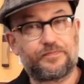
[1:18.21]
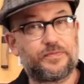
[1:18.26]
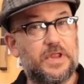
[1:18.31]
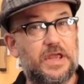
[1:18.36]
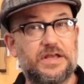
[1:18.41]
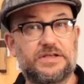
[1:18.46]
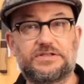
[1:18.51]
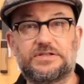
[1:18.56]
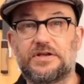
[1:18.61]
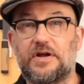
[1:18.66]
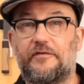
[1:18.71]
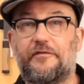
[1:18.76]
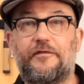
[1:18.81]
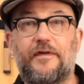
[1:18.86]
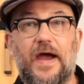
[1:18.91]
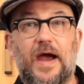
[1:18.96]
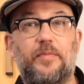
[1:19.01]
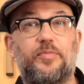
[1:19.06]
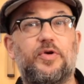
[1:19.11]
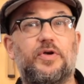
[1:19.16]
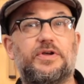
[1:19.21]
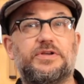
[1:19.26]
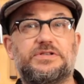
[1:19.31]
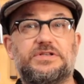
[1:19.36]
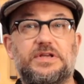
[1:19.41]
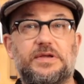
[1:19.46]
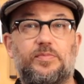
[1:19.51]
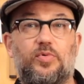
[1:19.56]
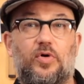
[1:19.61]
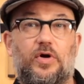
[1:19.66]
It's a fabulous
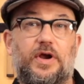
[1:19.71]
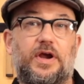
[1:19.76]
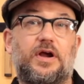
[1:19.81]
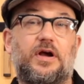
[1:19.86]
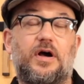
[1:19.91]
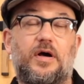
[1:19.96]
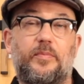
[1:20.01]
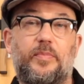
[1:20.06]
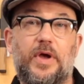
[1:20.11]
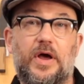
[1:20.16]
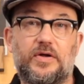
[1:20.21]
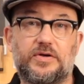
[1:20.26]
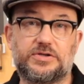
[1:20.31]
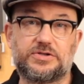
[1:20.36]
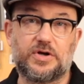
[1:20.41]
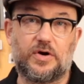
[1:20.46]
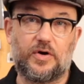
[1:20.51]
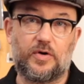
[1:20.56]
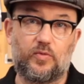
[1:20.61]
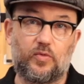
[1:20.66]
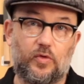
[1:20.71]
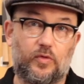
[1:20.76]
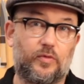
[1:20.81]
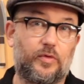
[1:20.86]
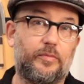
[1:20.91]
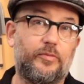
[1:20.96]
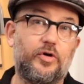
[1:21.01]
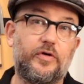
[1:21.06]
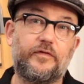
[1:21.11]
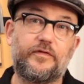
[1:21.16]
deburring compound, so it will
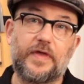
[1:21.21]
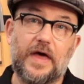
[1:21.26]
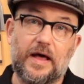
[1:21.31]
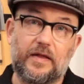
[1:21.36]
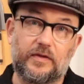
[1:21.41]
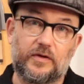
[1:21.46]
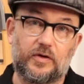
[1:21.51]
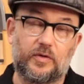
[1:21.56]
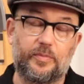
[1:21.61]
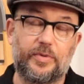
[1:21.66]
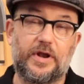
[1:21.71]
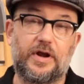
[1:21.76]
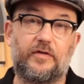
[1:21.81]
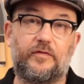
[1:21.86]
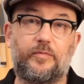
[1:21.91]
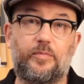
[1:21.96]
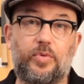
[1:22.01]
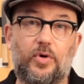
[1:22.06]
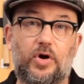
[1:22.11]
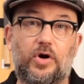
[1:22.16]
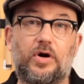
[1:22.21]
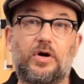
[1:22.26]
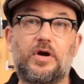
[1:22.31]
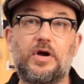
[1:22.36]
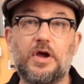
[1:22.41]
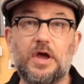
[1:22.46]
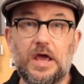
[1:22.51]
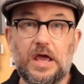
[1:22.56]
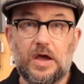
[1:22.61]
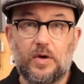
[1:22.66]
remove that little bit of
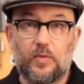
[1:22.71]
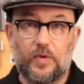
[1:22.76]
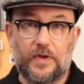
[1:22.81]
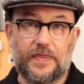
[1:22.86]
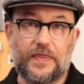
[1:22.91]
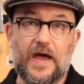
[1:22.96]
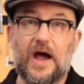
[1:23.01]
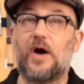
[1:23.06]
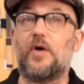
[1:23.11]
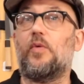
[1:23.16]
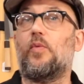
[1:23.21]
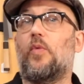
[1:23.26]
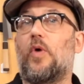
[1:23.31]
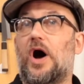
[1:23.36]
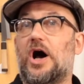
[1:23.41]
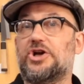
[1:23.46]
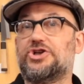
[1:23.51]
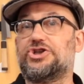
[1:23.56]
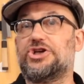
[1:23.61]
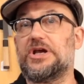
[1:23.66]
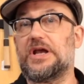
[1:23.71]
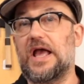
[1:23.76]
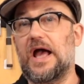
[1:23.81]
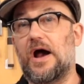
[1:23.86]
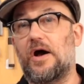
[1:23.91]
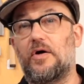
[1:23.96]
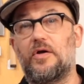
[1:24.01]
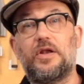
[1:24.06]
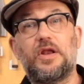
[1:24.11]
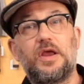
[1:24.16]
burr without washing
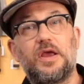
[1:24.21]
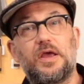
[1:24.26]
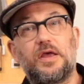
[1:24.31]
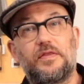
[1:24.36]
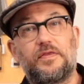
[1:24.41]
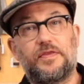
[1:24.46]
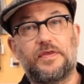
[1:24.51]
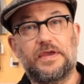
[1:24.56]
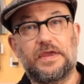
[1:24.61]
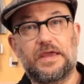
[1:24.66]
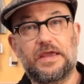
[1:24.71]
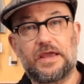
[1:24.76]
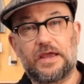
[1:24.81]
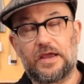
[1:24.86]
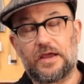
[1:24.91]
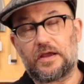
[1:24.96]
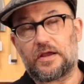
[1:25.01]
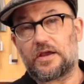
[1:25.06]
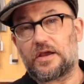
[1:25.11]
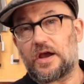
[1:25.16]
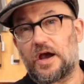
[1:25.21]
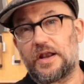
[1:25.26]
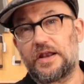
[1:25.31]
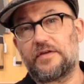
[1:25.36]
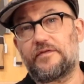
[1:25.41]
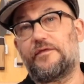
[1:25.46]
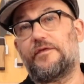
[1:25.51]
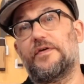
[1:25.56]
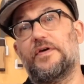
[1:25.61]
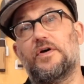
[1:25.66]
out the
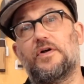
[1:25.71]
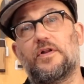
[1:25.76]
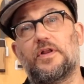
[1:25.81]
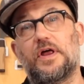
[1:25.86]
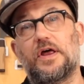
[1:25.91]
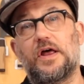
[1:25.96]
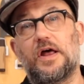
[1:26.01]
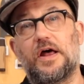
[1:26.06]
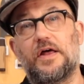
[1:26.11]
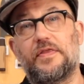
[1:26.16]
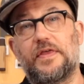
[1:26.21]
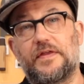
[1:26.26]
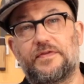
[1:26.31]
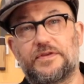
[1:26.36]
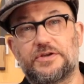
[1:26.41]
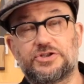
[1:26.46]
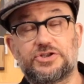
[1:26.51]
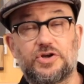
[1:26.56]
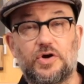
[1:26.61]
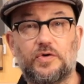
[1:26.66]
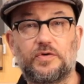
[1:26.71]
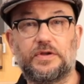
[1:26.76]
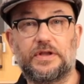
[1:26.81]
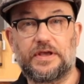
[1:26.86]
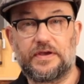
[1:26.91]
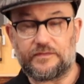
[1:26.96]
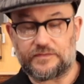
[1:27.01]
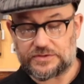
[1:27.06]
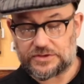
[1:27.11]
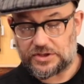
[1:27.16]
cutting feel that the stone
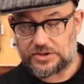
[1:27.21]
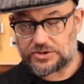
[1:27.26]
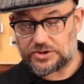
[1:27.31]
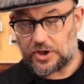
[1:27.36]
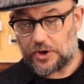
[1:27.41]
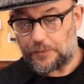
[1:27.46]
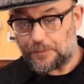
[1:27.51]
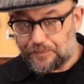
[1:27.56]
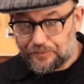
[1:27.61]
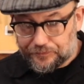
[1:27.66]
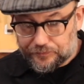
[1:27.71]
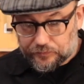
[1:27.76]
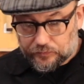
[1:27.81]
leaves. So